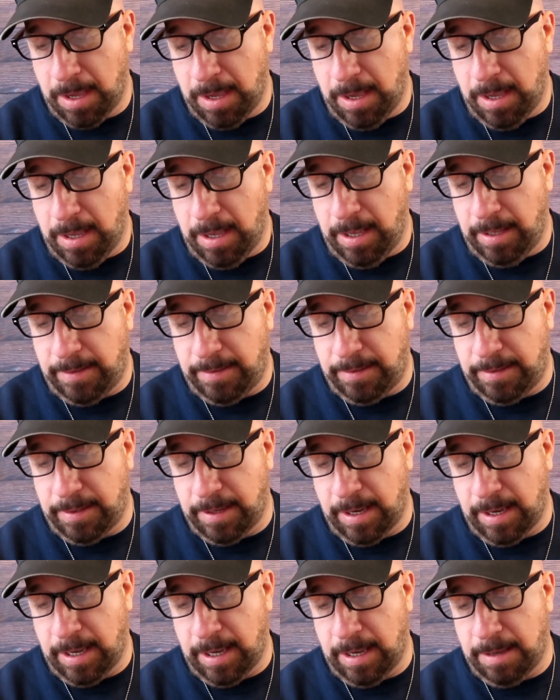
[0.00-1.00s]
It's
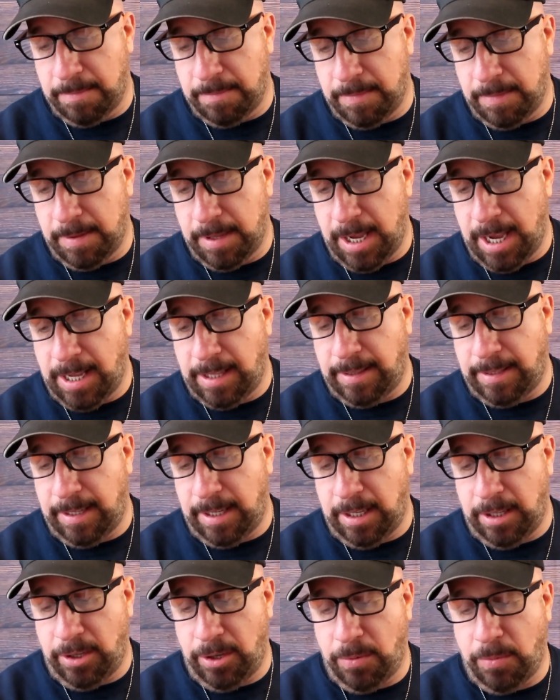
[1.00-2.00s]

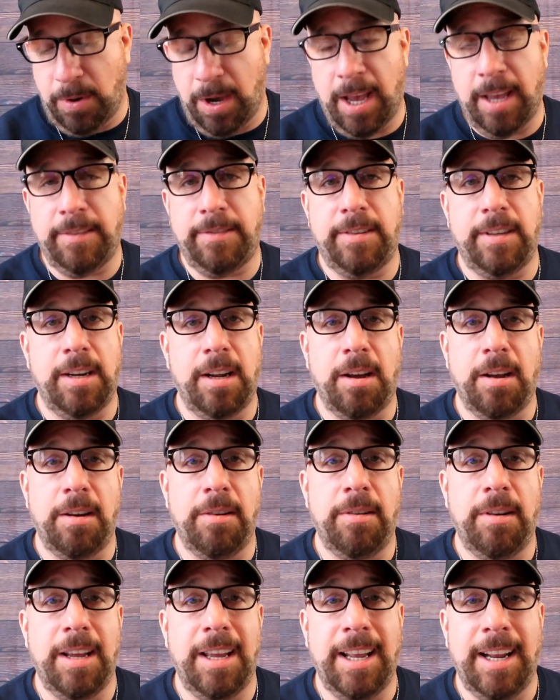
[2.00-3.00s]
18 US and
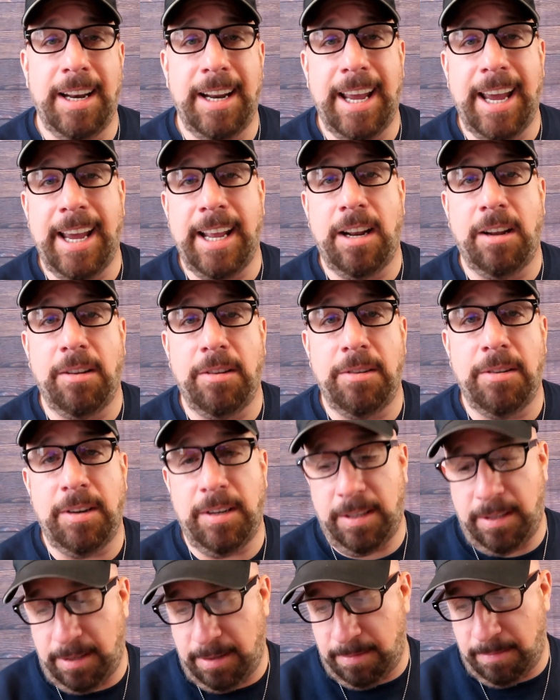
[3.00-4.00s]

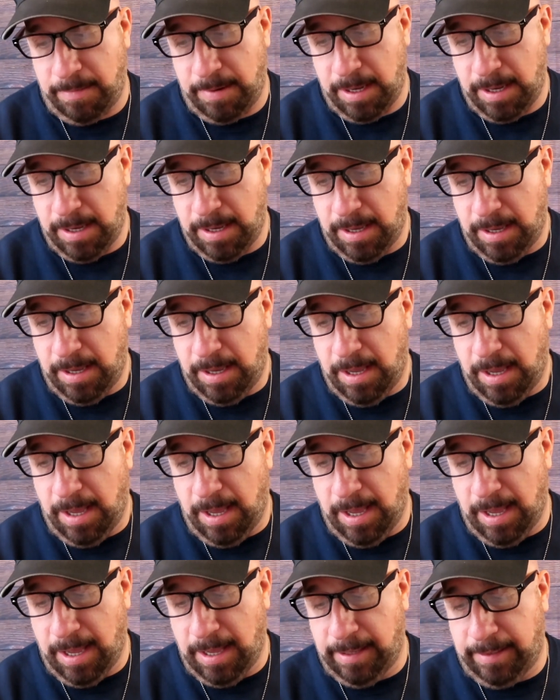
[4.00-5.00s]

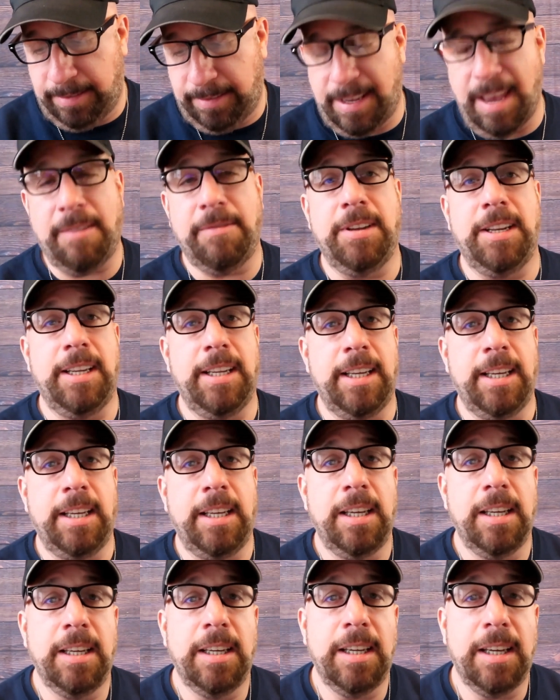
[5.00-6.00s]

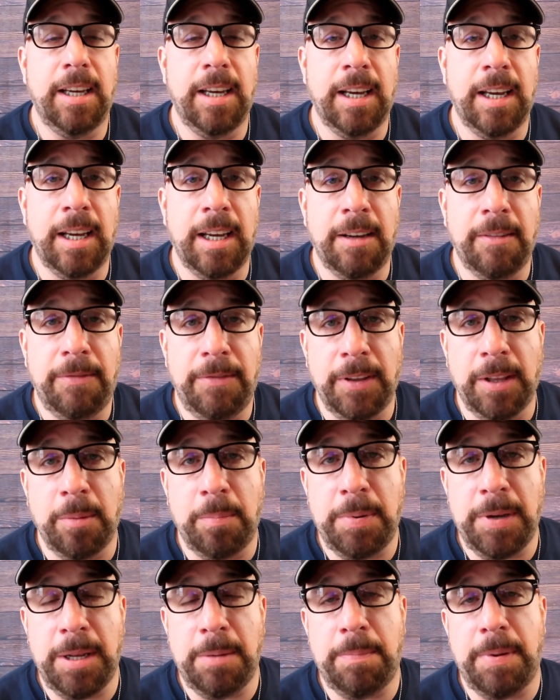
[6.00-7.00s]
870
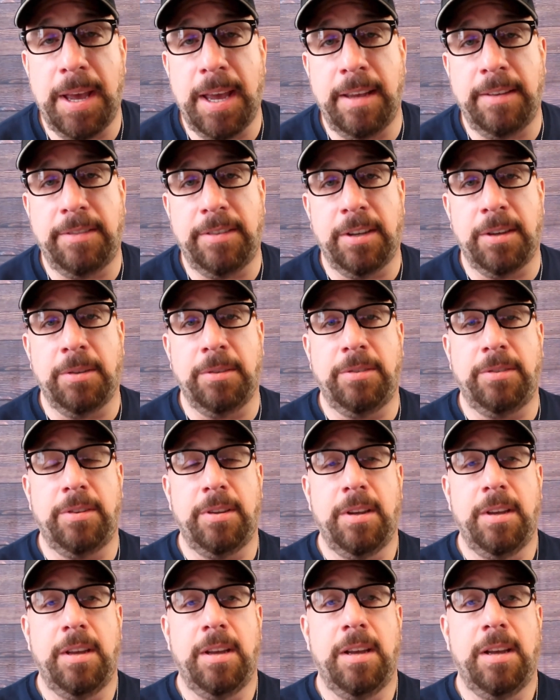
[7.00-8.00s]
Philippine pesos.
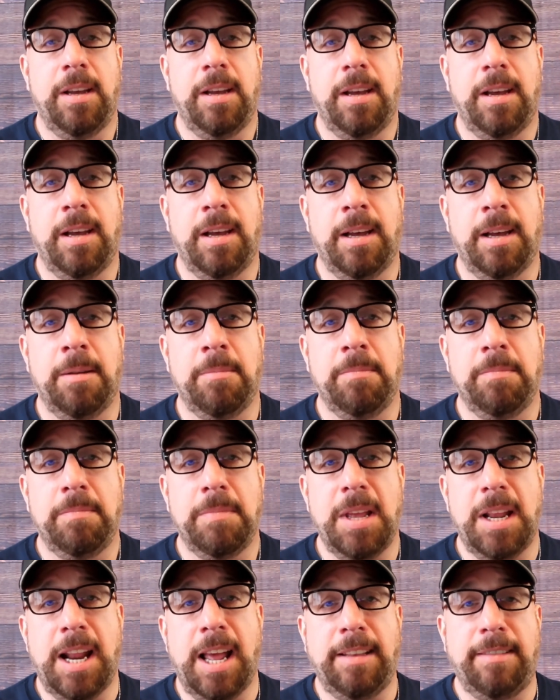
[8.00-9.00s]
And
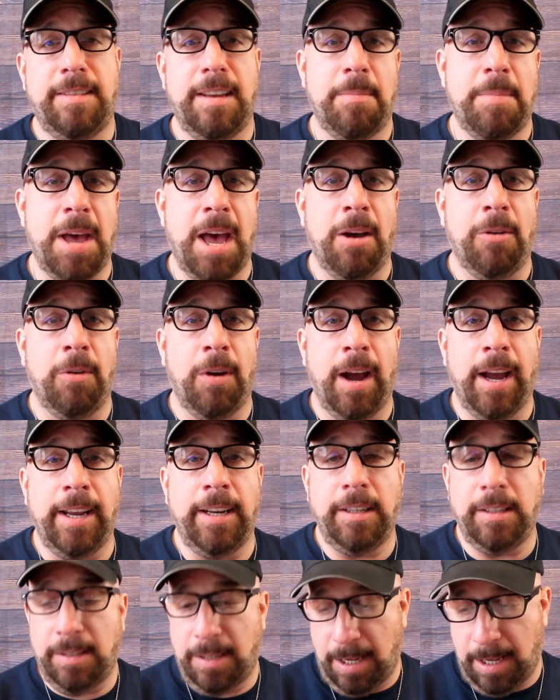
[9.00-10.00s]
that's about
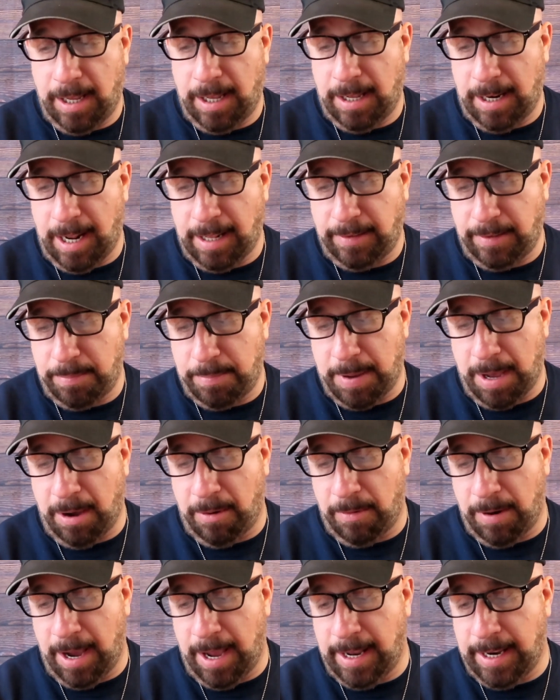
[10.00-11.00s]
right.
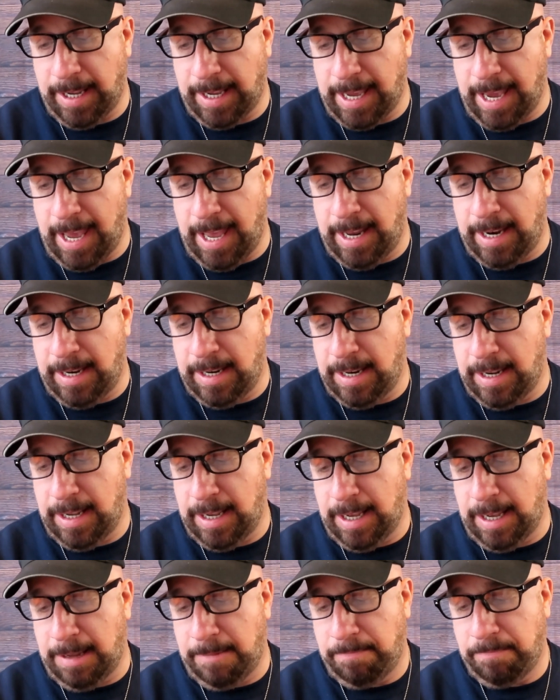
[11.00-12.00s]
Again,
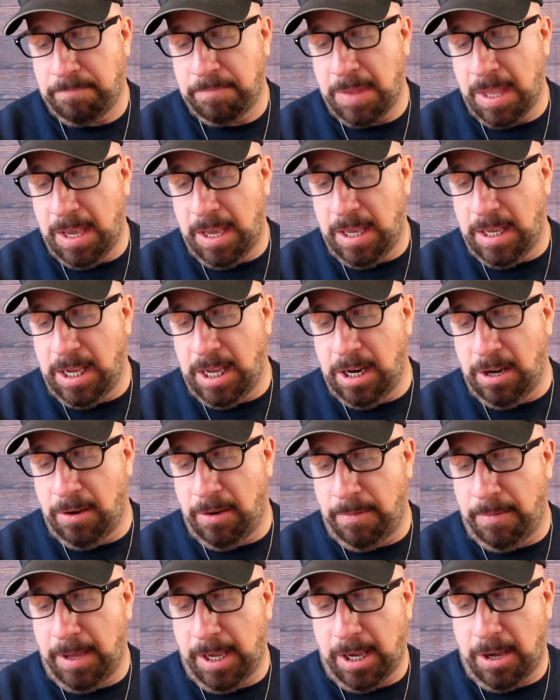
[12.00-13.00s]

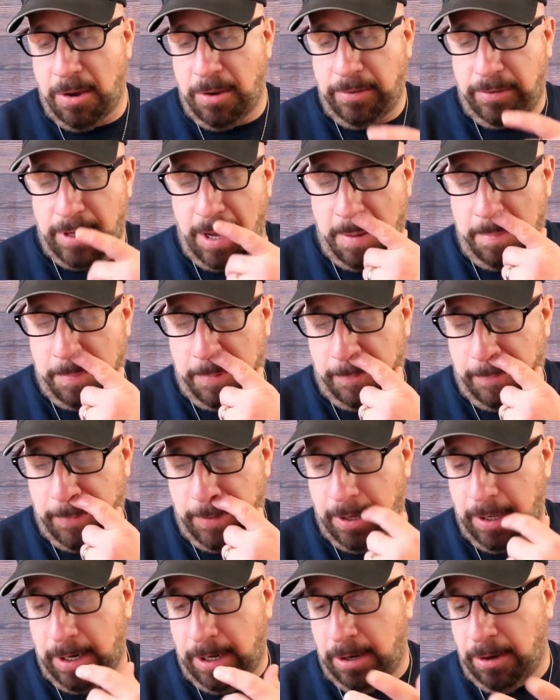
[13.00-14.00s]
it goes up if
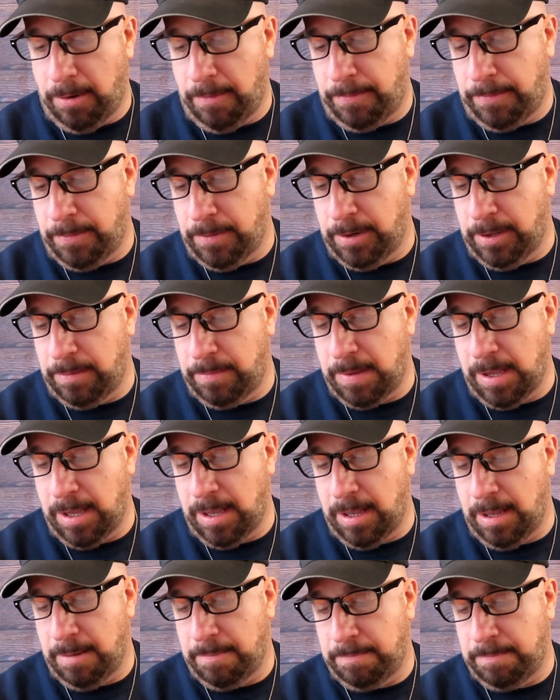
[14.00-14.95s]
you're going to go for